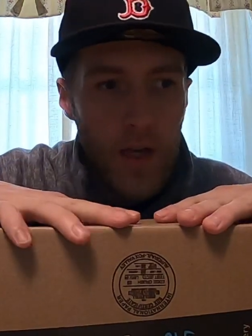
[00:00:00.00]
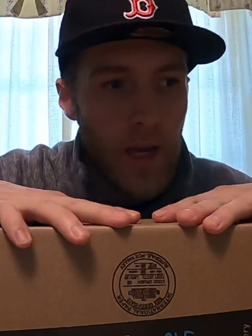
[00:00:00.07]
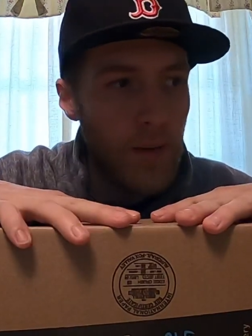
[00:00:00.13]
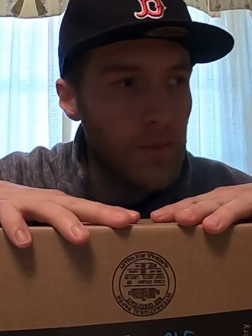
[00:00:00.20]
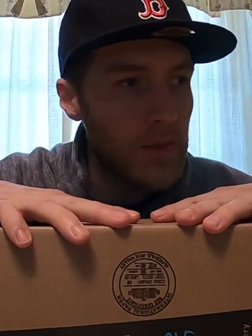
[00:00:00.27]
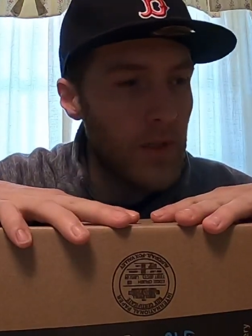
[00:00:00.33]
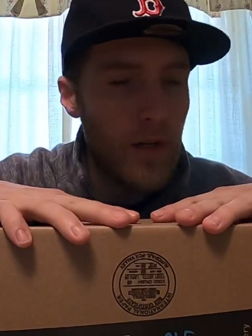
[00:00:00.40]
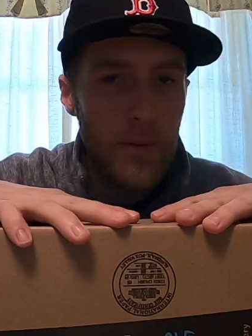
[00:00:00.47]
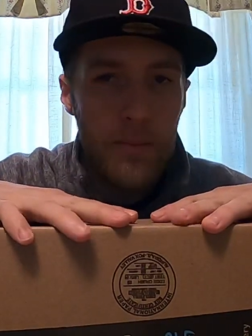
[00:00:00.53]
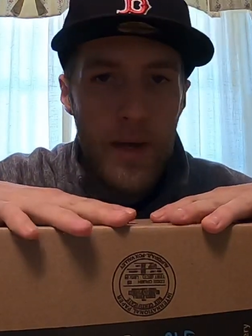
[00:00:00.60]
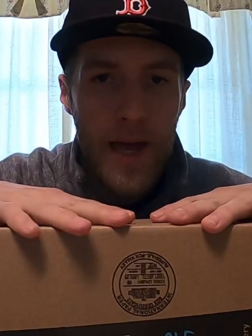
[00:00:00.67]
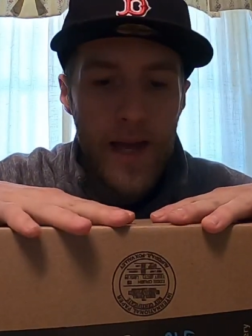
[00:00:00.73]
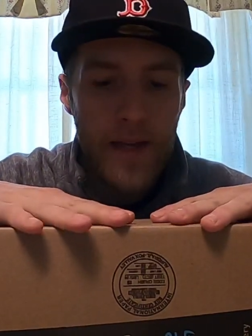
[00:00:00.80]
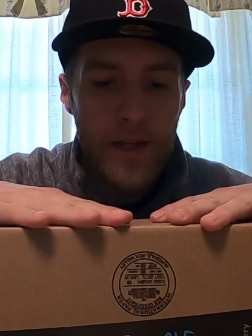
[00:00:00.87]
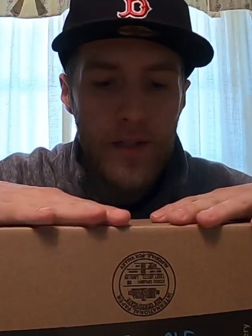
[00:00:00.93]
Amazon
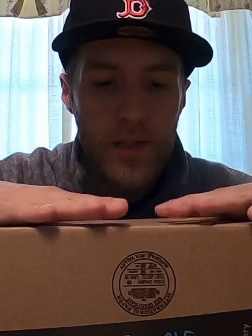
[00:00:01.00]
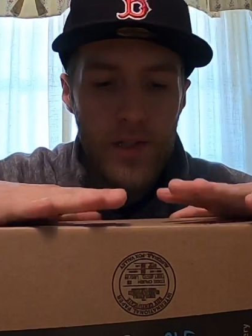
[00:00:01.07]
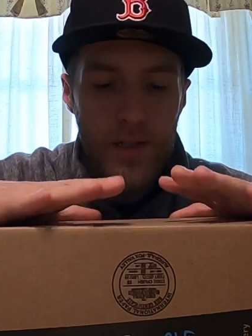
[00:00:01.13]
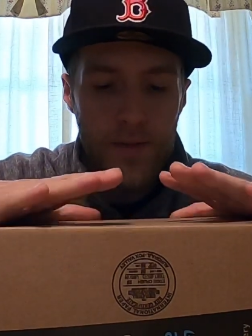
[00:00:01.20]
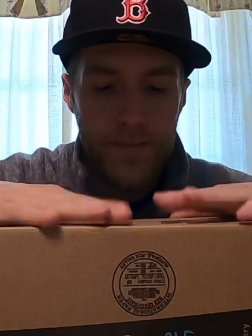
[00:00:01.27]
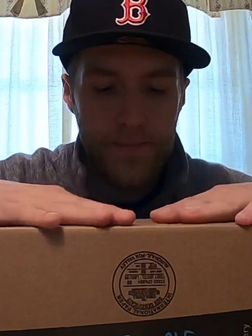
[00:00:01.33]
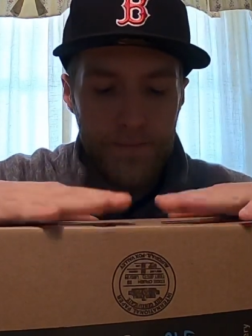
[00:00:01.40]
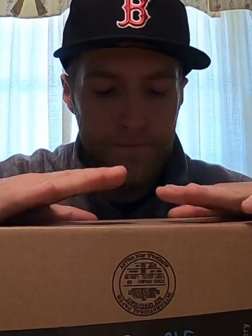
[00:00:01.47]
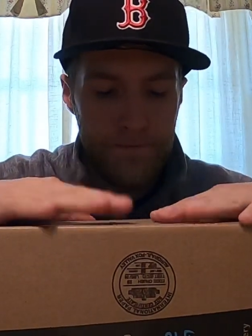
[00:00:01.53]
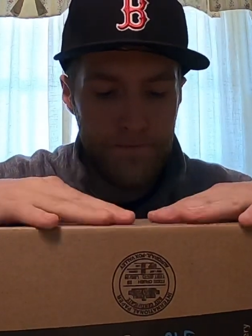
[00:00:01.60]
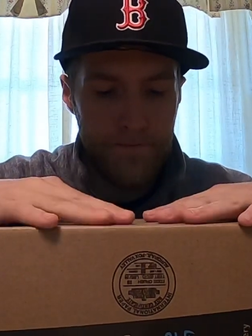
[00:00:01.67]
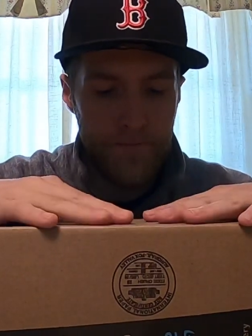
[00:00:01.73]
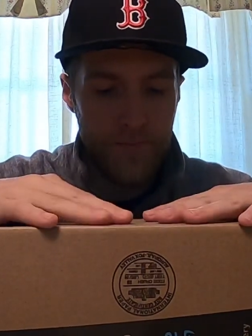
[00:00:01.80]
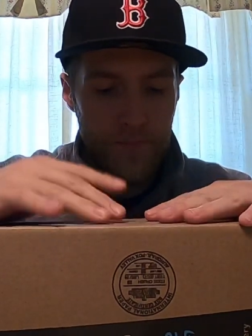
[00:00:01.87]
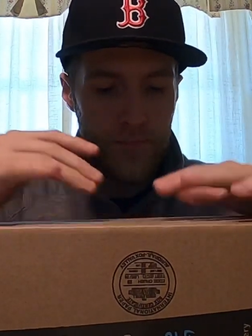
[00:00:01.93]
package.
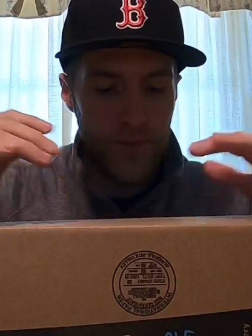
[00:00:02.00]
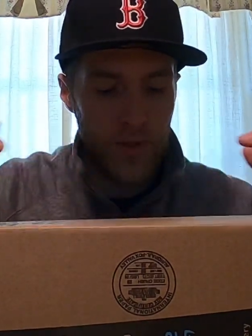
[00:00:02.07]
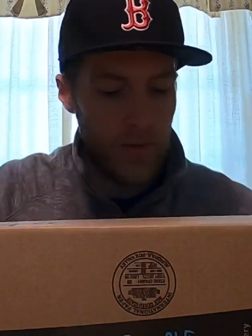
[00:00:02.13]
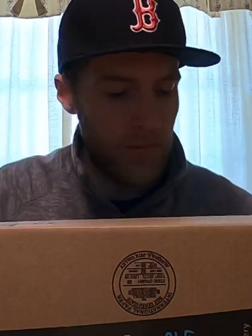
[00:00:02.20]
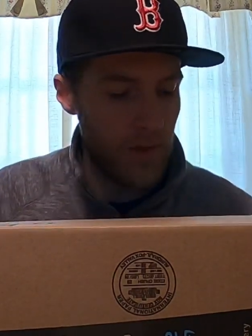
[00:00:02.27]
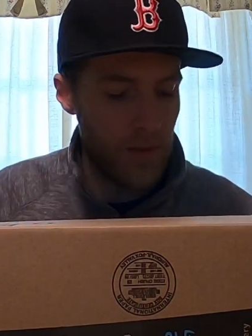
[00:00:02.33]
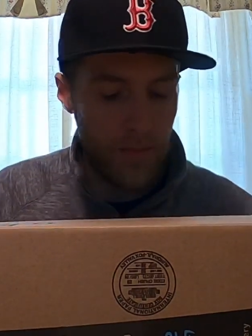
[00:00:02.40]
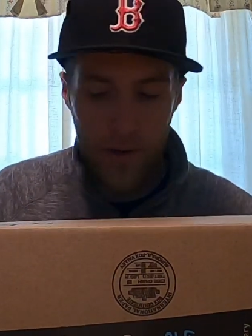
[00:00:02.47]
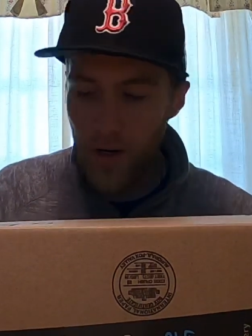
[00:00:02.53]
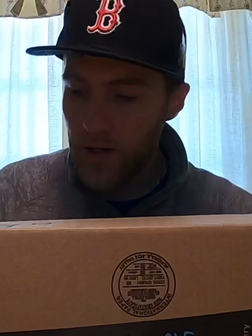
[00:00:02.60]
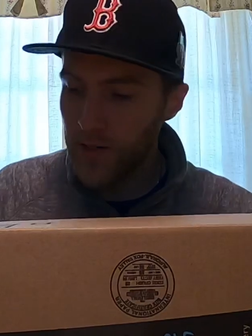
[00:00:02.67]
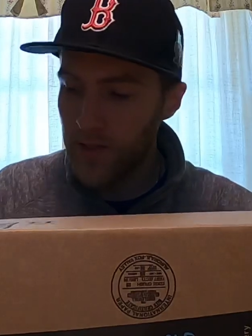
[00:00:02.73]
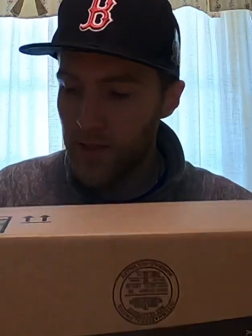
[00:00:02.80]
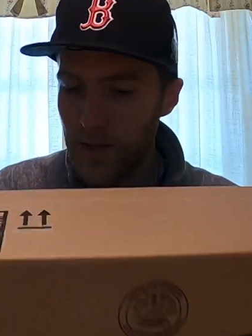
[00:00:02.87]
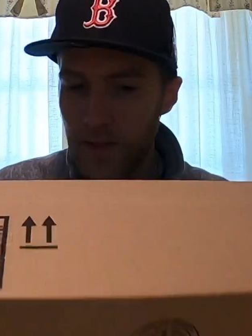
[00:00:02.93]
Gonna be
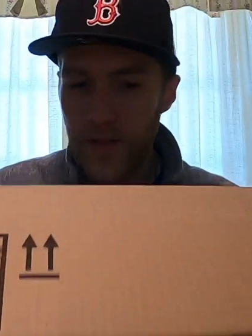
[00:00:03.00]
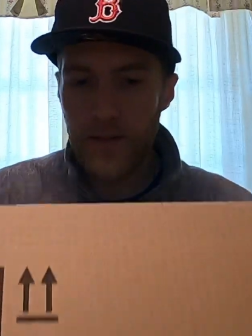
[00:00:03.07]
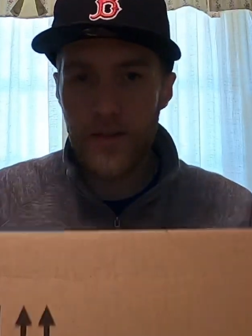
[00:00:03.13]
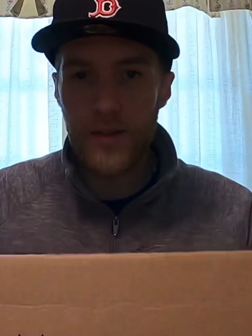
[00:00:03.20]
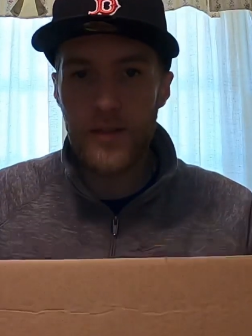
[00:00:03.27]
unboxing this.